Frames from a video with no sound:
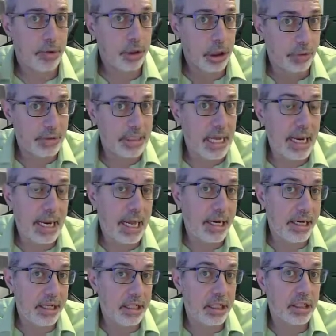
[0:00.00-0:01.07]
So if it's not 9
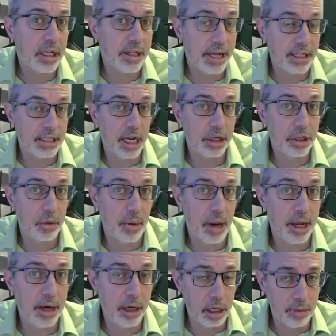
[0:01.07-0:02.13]
digits, that's not your
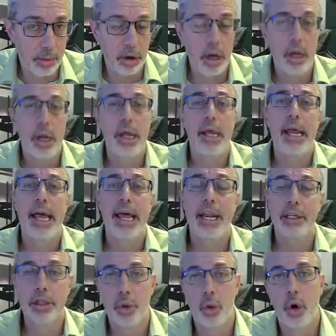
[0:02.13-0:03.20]
routing number. And
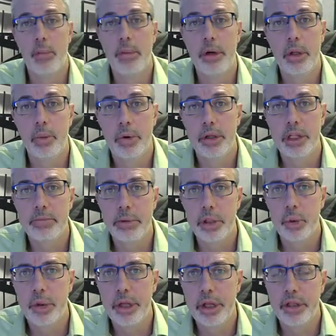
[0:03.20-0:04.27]
it's normally the one that's
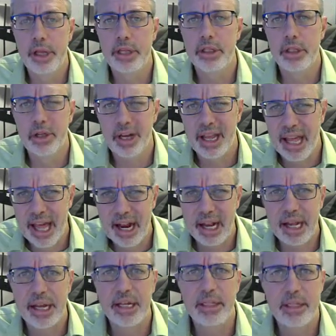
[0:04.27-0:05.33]
between the things that look kind of
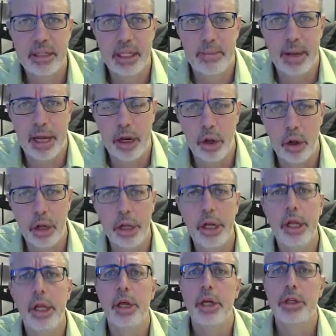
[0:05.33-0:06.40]
like a semicolon.
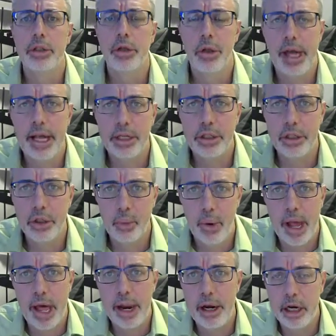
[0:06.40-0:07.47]
So that's your
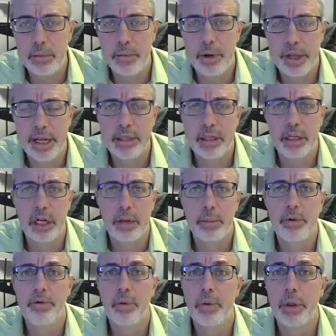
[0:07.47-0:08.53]
routing number. That's the
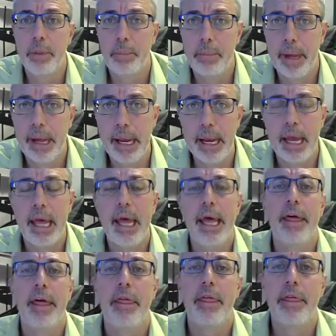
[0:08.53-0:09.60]
number for the bank.
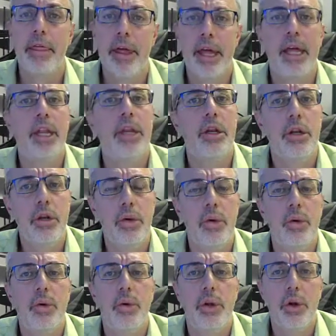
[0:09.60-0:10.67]
Then
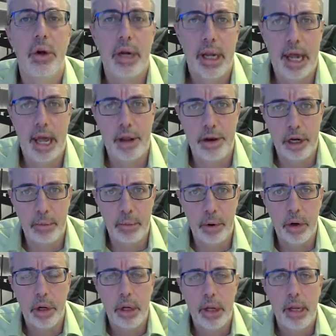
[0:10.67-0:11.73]
do your account number.
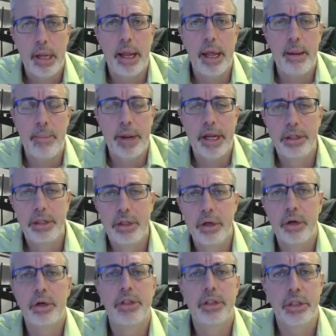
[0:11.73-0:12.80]
And make
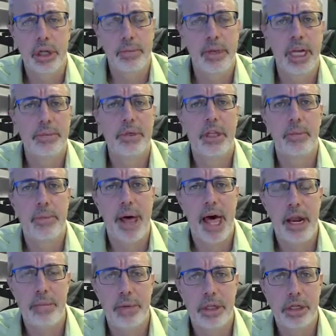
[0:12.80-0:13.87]
sure sometimes at the
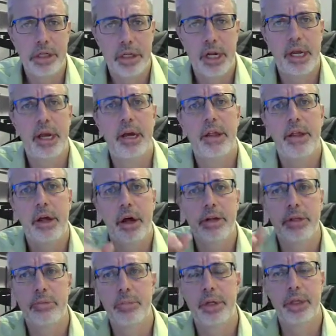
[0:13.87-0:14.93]
bottom of the check, they
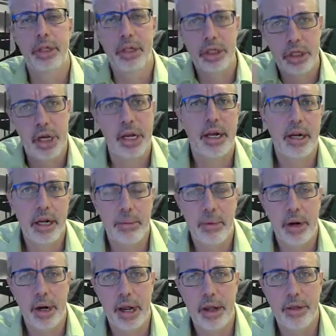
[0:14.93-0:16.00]
also put the check
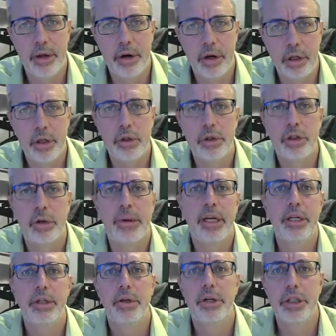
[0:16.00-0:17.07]
number down there too. So
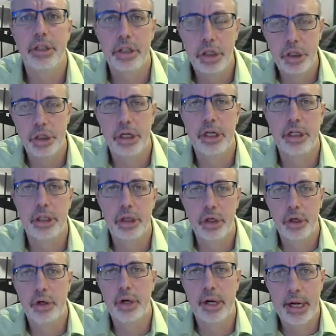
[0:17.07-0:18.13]
make sure it is just
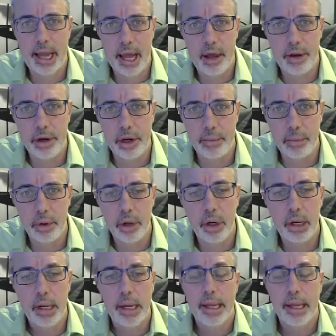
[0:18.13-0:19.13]
your account number,